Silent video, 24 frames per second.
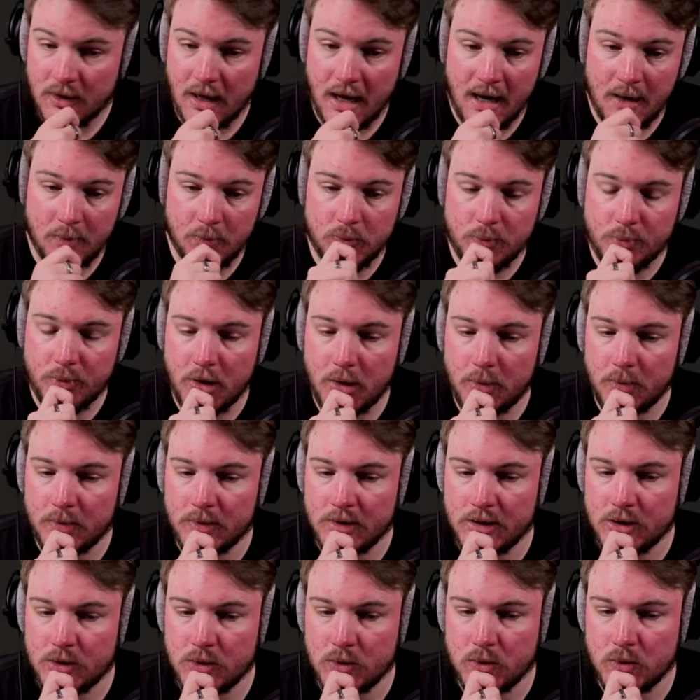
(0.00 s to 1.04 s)
I would
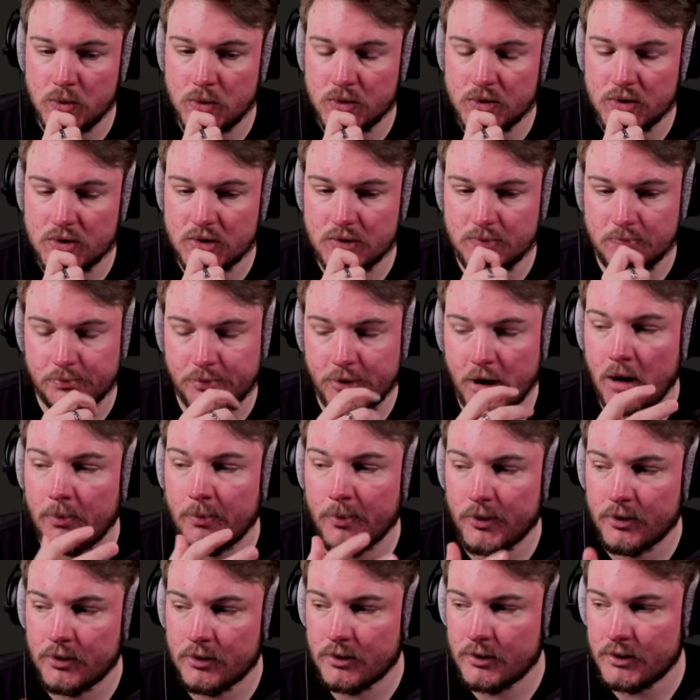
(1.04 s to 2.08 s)
probably use
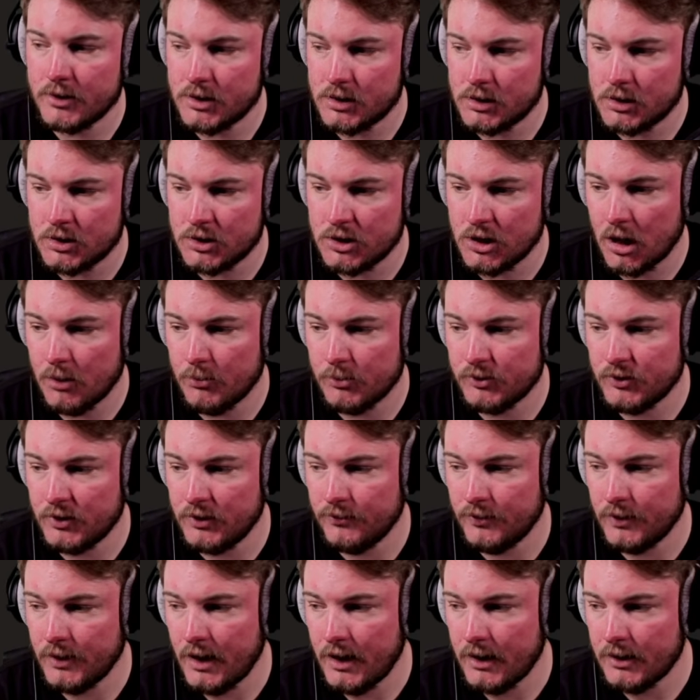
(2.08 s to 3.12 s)
proper geometry
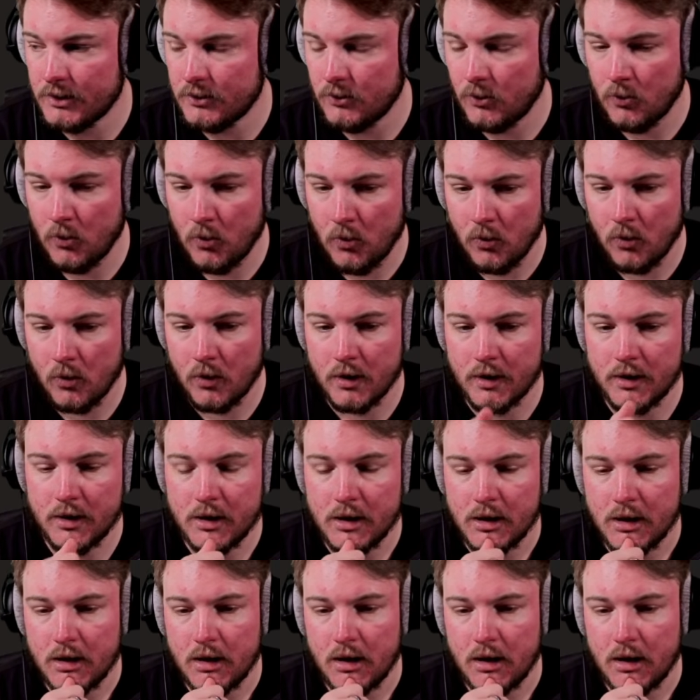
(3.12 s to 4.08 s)
for that, or